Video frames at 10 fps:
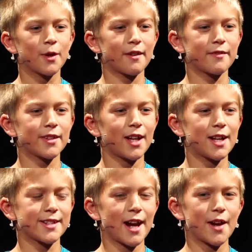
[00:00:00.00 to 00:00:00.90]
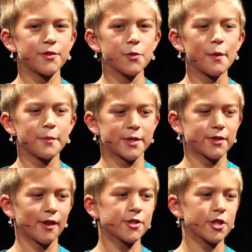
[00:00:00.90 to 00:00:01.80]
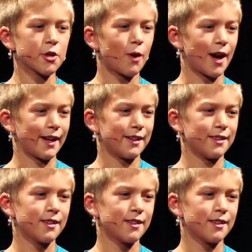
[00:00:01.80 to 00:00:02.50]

when I realized everyone was strangely quiet.